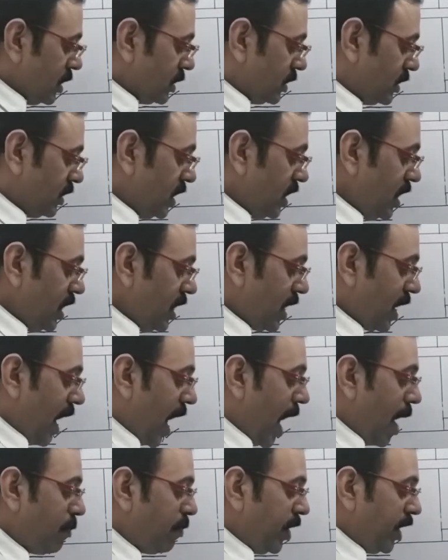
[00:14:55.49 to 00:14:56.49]
C
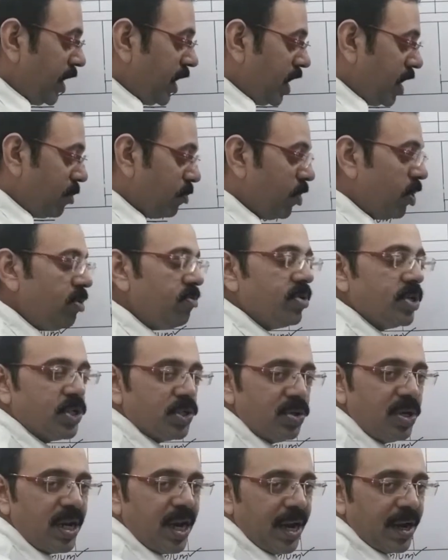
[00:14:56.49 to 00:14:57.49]
capital amount we
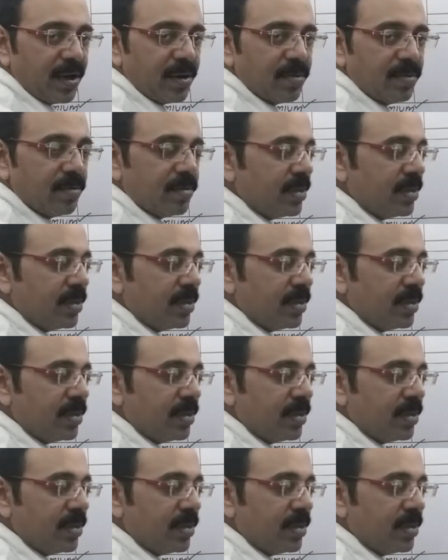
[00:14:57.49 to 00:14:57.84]
should write.